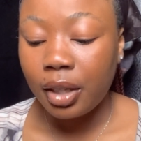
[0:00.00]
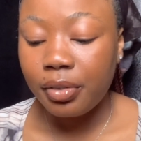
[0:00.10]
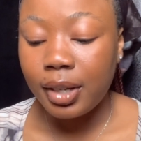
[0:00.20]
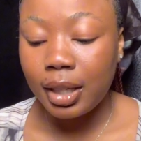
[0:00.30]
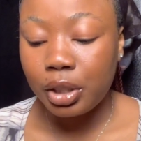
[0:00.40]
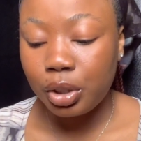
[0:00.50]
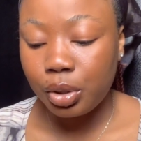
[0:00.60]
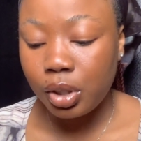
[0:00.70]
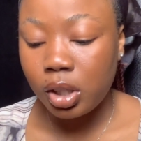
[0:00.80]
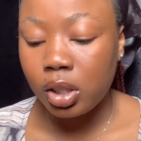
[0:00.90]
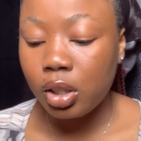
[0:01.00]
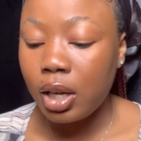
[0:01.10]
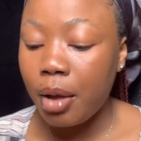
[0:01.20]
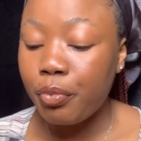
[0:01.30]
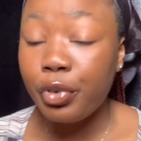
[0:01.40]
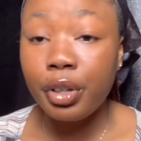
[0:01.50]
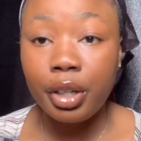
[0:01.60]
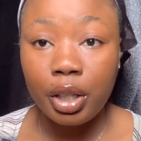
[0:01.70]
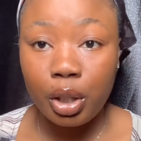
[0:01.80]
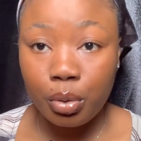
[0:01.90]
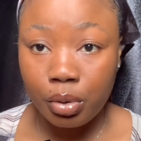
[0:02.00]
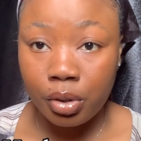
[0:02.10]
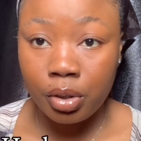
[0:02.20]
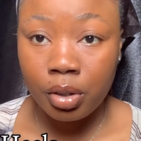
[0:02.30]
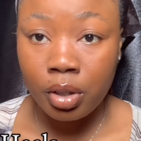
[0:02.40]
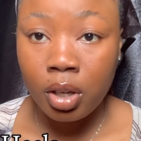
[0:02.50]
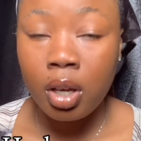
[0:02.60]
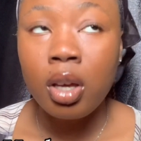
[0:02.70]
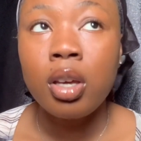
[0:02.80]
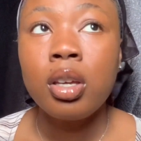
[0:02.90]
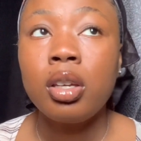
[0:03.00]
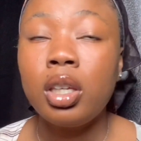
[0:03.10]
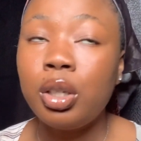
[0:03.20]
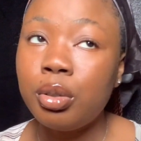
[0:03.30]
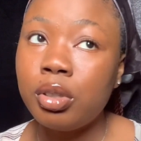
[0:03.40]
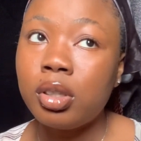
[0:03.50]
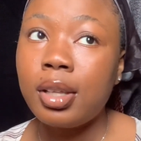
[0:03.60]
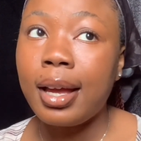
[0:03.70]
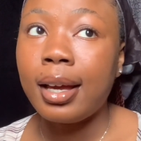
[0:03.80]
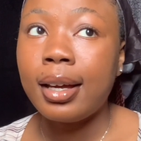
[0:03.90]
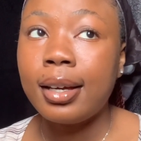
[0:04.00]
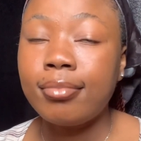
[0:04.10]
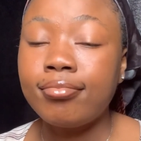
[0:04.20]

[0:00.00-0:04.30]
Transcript: flat shoes. You can bring heels, heels like